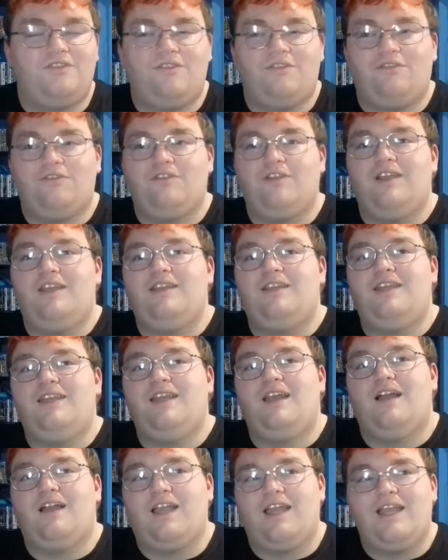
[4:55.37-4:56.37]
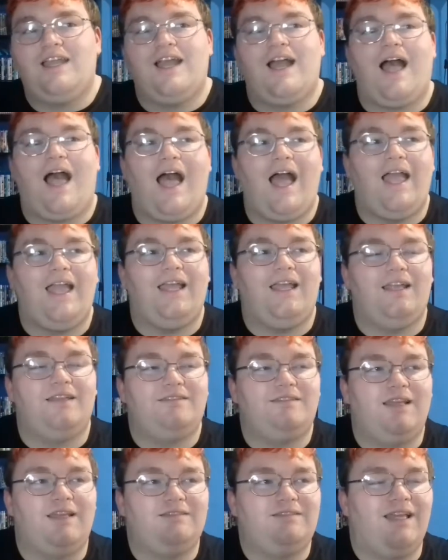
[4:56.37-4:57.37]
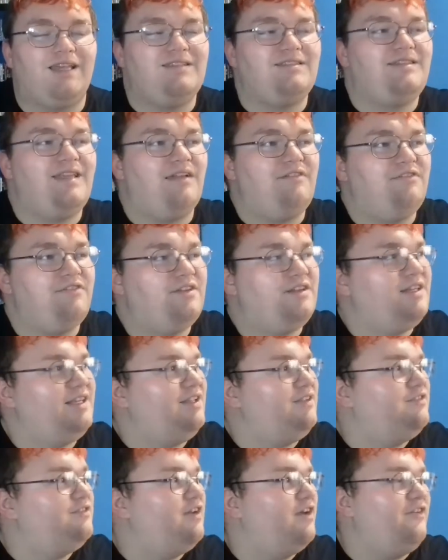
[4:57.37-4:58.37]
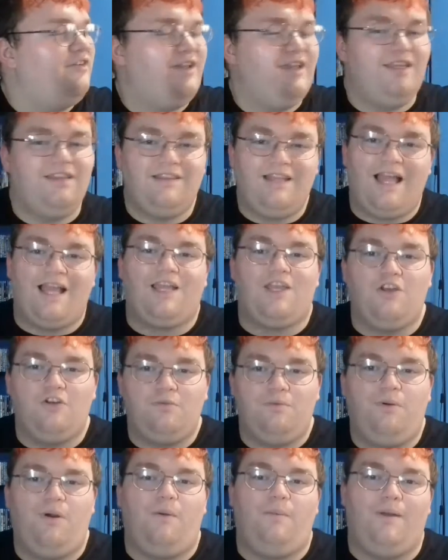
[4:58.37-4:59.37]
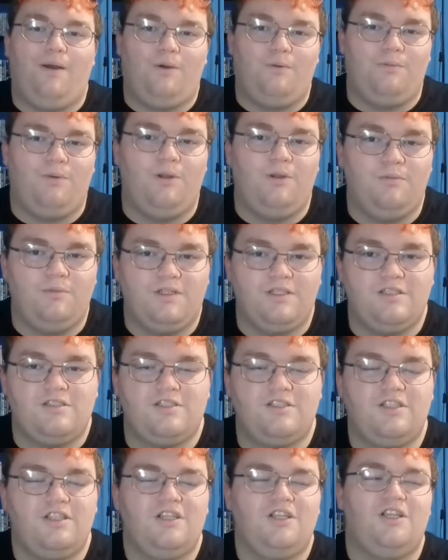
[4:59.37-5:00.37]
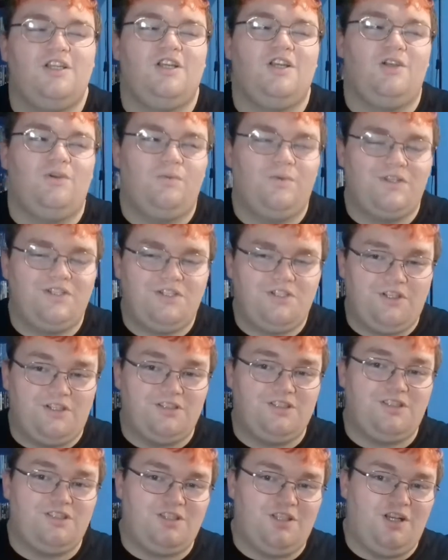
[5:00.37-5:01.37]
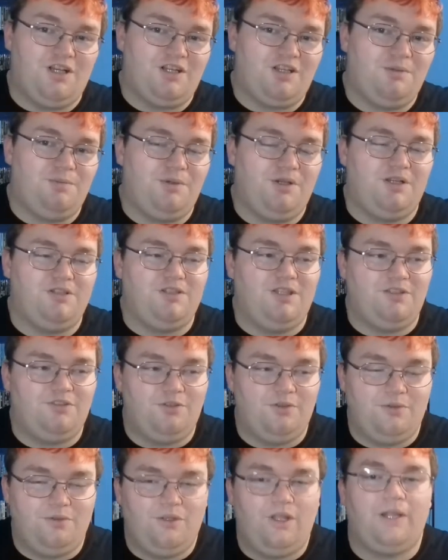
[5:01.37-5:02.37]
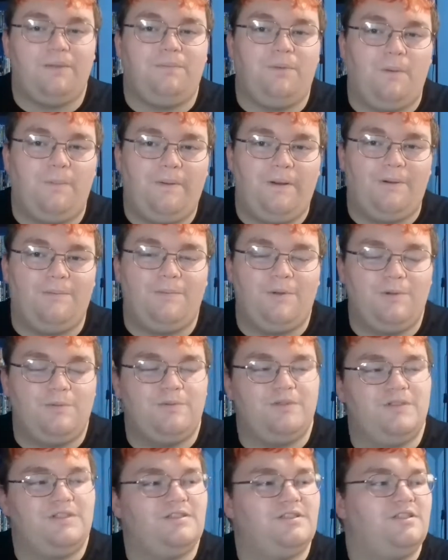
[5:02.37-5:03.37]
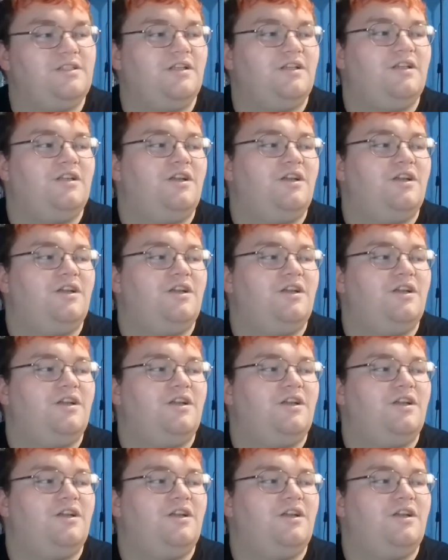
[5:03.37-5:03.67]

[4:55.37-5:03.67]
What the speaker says: The 3D, okay, there's definitely very lack of pop-out moments, which does suck because I do like pop-out moments.